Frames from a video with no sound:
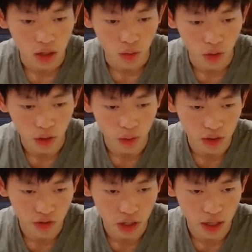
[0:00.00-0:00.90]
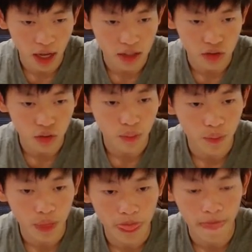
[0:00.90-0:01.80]
we can try to castle
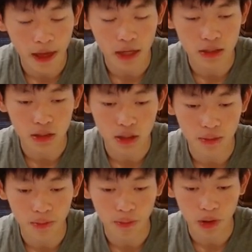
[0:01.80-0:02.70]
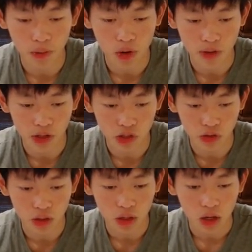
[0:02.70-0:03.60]
and put more pressure